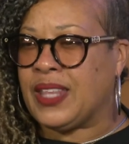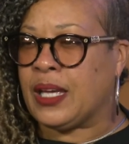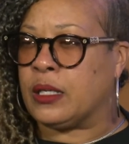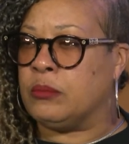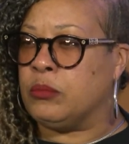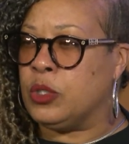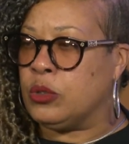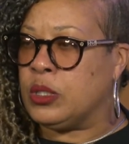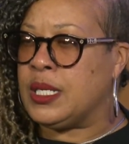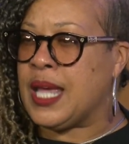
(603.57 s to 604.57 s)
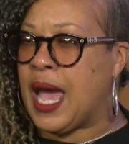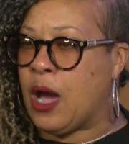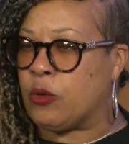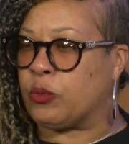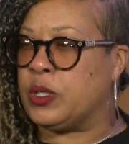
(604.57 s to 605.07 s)
that community
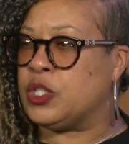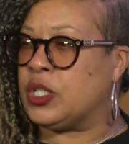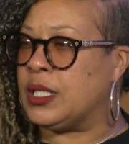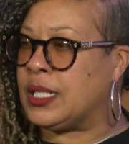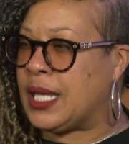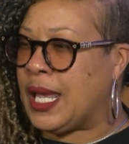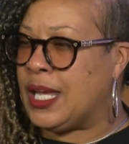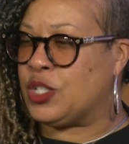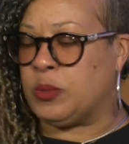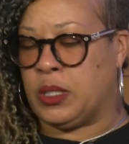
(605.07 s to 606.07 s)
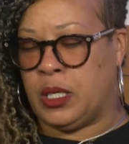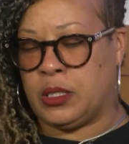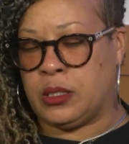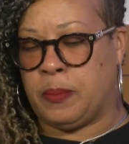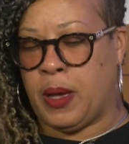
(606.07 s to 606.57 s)
outreach and engagement.
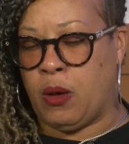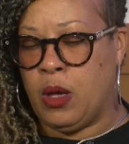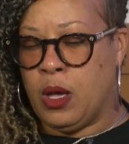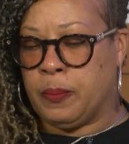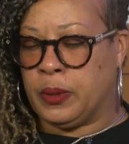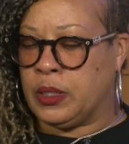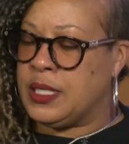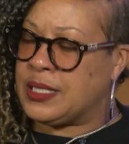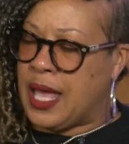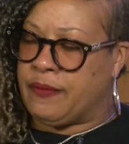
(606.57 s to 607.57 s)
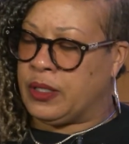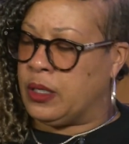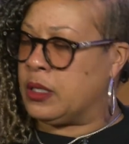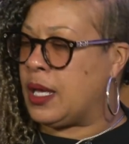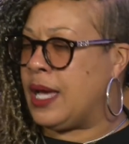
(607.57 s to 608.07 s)
It's about police having
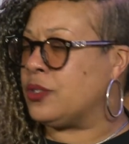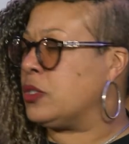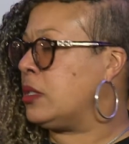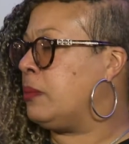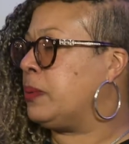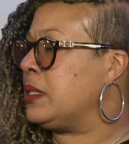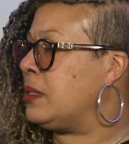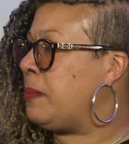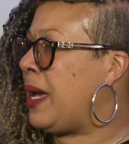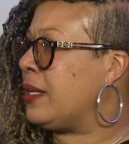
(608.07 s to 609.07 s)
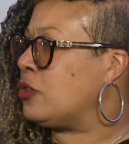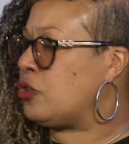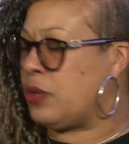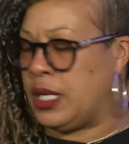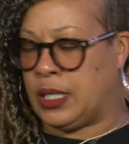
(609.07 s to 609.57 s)
unconscious and implicit bias
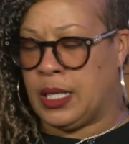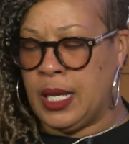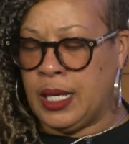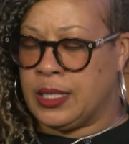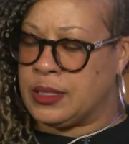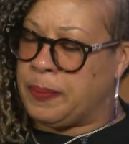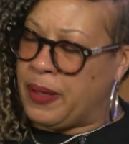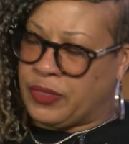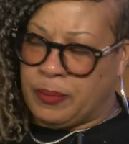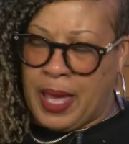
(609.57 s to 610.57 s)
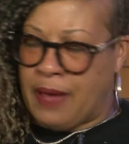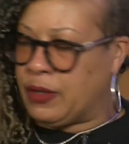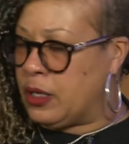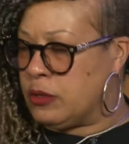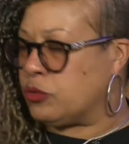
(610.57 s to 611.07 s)
training. It's about them
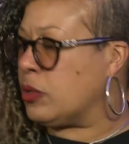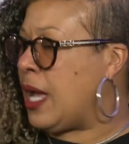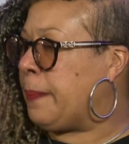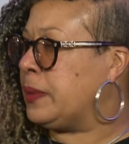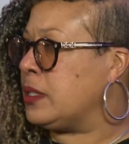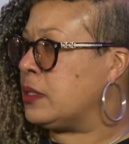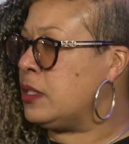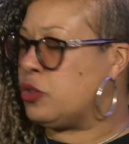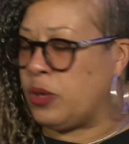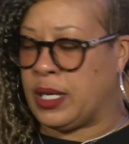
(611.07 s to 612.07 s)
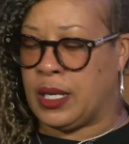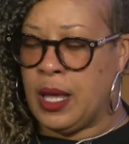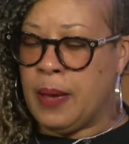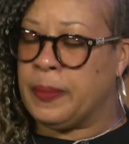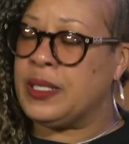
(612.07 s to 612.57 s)
having cultural competency training.
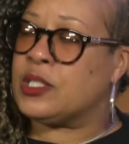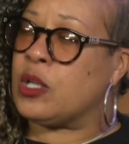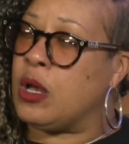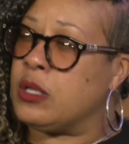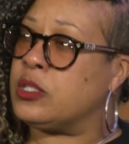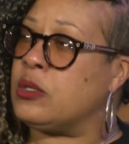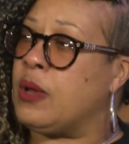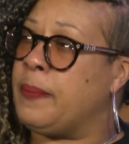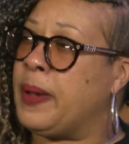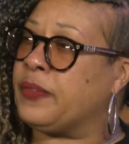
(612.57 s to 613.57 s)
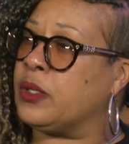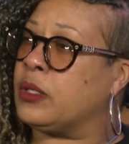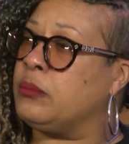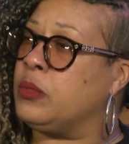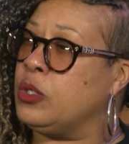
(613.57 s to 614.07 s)
But it's also about the
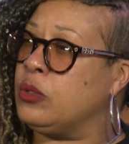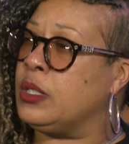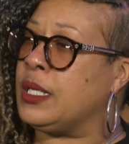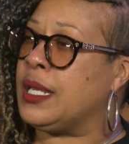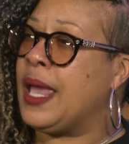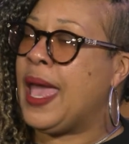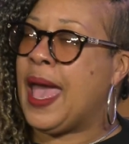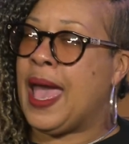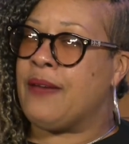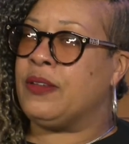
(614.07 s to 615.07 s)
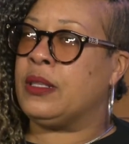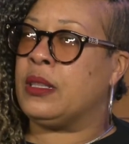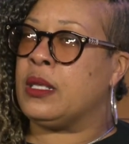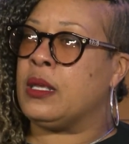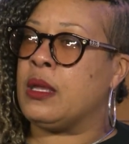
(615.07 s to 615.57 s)
community having
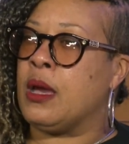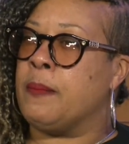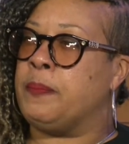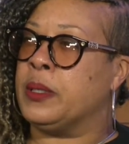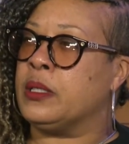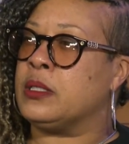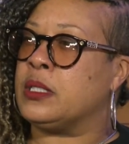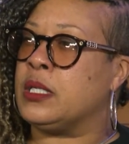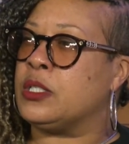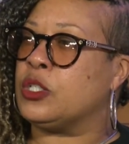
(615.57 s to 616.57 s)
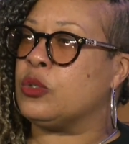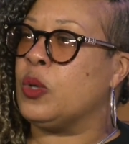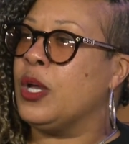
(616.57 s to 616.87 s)
the ability to